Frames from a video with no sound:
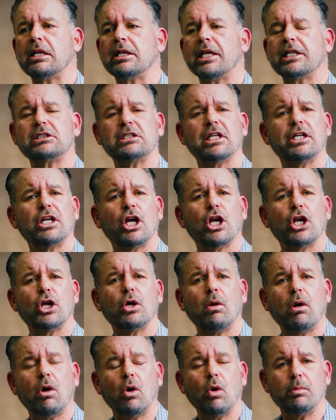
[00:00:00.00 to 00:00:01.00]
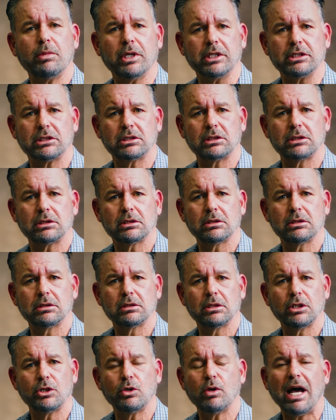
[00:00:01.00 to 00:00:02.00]
They said, You're homeless.
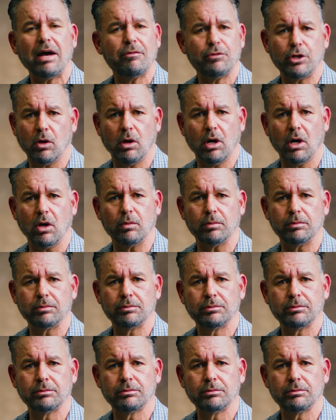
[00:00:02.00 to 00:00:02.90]
You have no home.